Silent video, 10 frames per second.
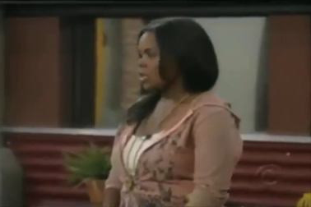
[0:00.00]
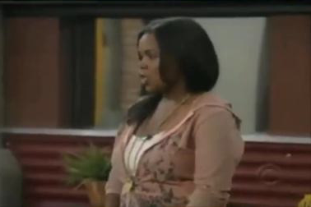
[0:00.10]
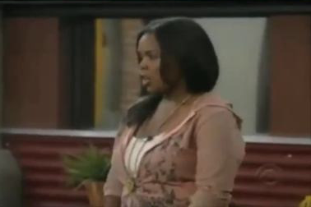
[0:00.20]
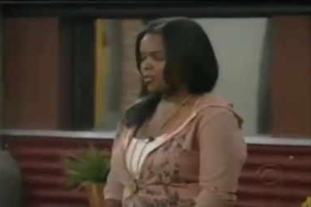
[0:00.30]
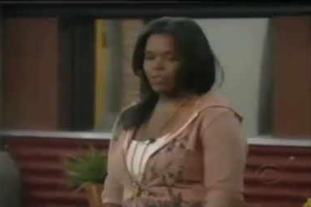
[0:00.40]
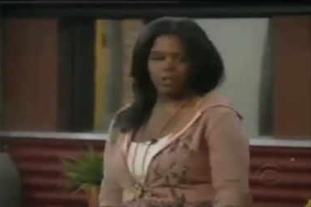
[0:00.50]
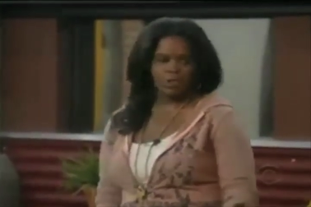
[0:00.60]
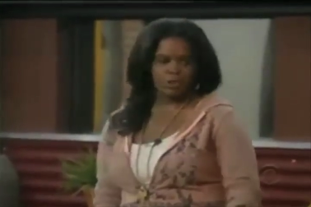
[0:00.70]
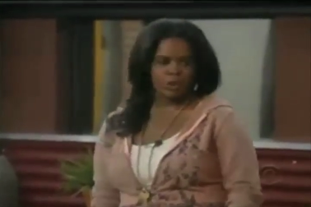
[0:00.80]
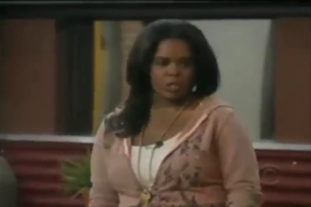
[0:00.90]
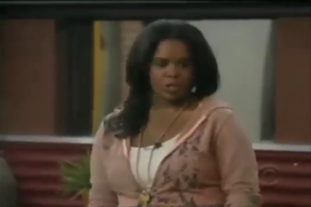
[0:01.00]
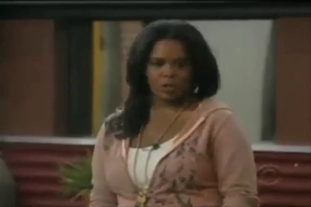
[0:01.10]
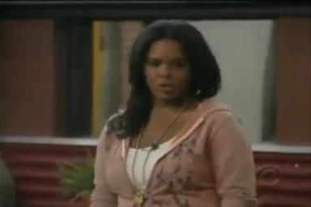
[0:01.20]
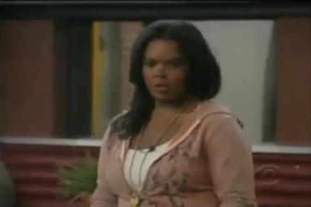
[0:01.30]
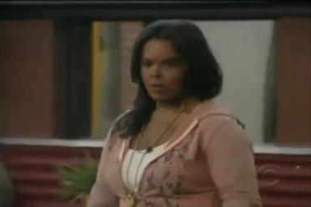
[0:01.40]
Jeff,
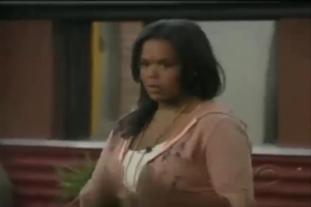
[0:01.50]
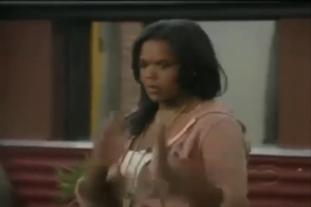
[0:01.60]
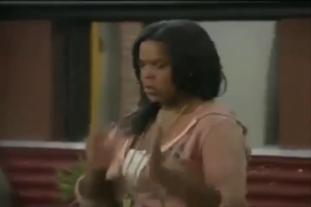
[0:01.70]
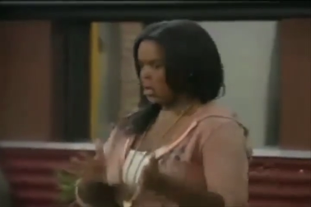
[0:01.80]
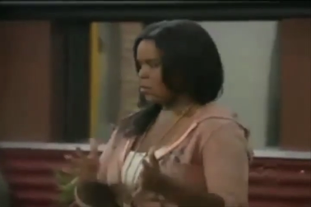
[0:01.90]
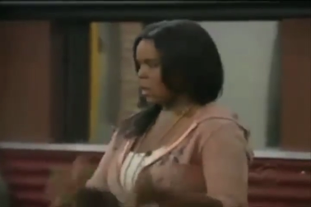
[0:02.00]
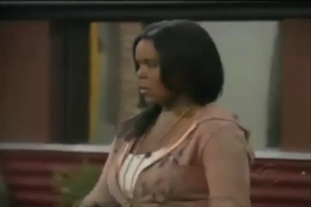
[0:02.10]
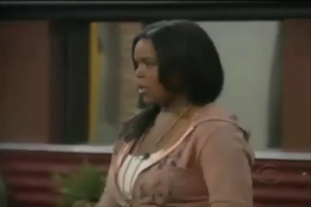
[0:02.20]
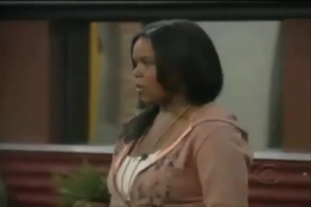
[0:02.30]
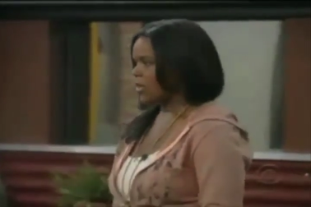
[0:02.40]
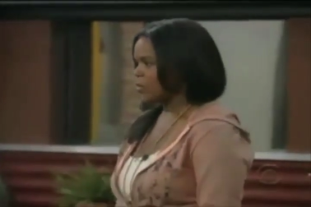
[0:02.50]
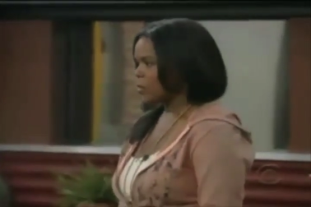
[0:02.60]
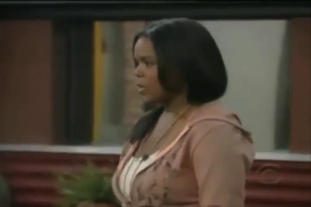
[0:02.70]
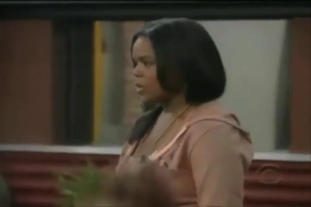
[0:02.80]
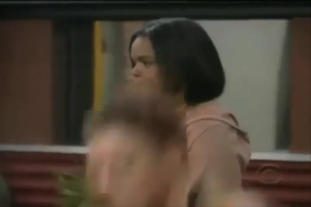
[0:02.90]
Rachel, I'm nominating you guys for the week.